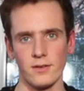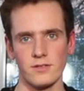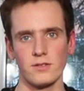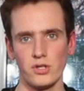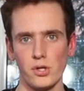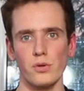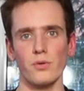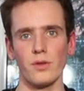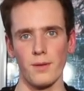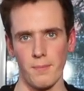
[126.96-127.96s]
else
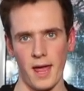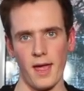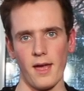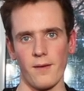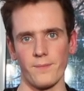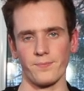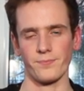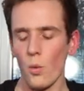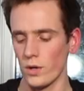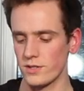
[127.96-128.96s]
to the pan.
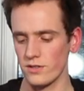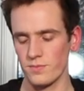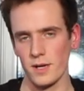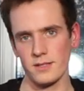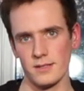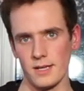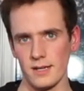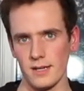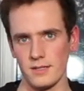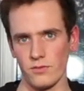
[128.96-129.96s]
Once those spices get
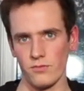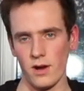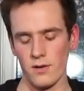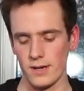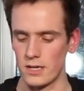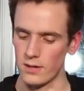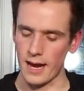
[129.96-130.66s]
nice and fragrant, you